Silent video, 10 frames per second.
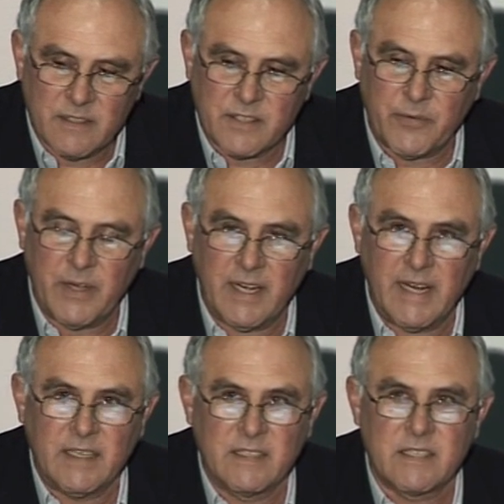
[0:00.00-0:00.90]
Sri
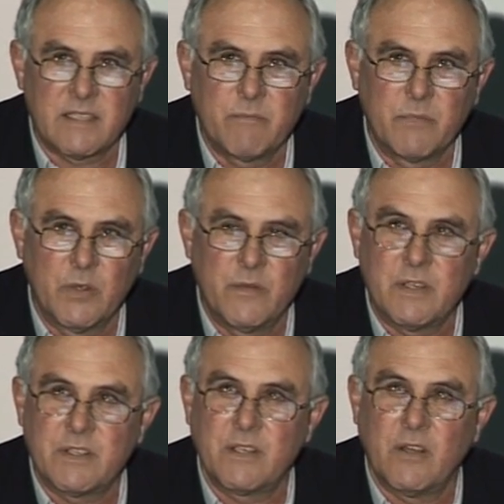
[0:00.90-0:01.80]
Lanka's moved
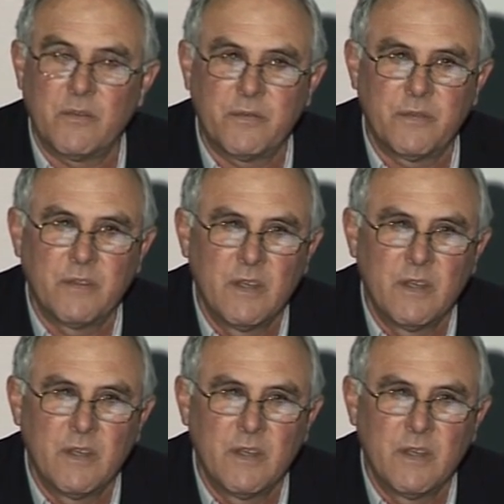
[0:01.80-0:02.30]
itself